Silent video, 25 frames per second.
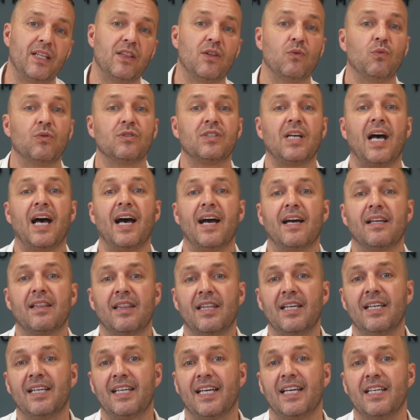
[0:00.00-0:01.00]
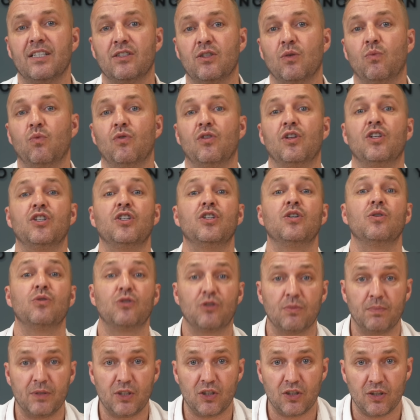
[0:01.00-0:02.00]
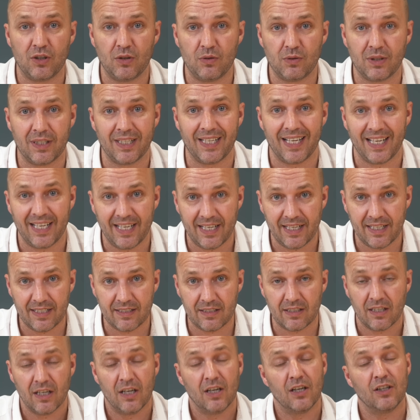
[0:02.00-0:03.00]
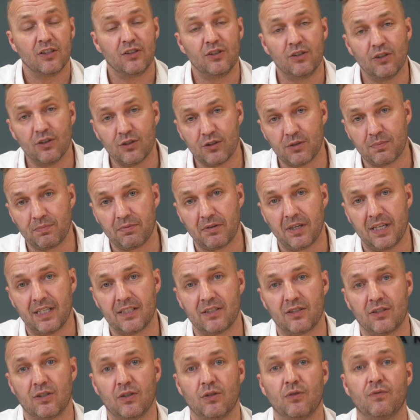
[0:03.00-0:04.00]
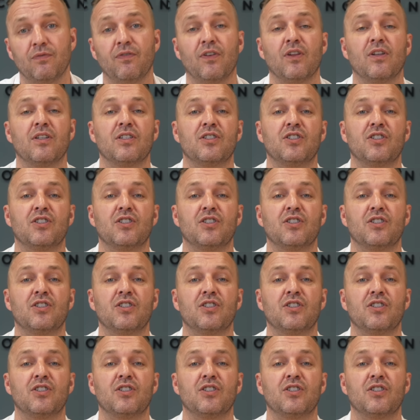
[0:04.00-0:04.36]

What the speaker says: the one that I think is the one that you should be choosing is, no surprise to follow the